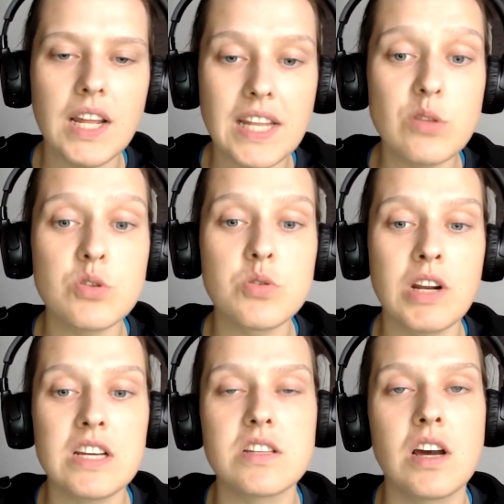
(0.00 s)
that was
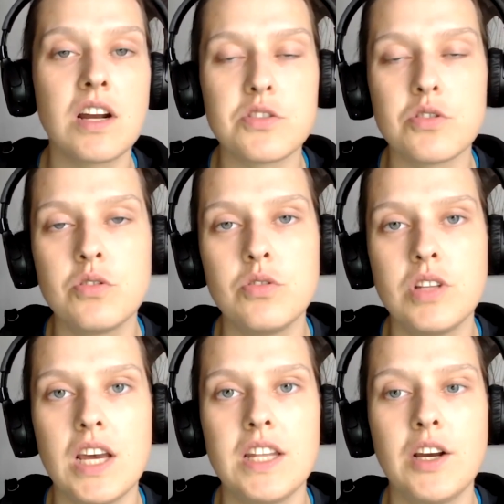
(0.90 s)
when I started to do
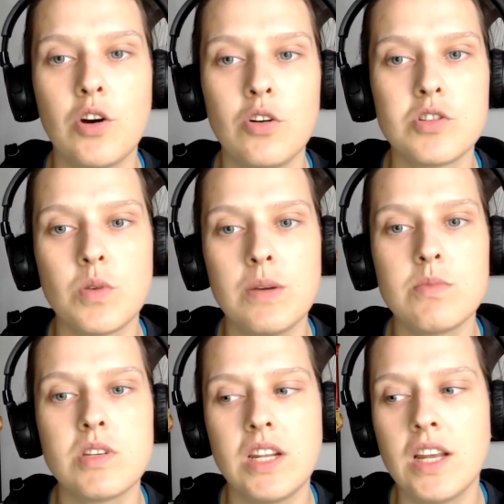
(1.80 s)
the cold
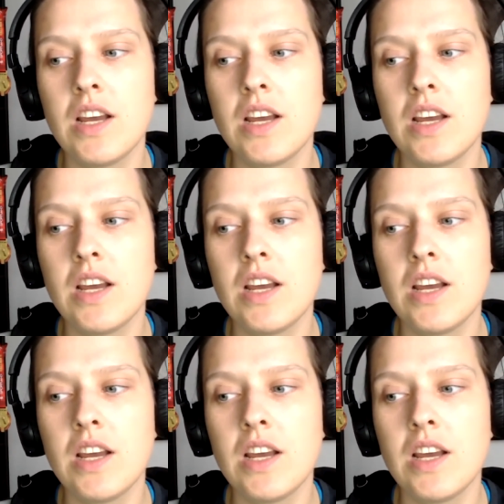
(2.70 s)
swims, and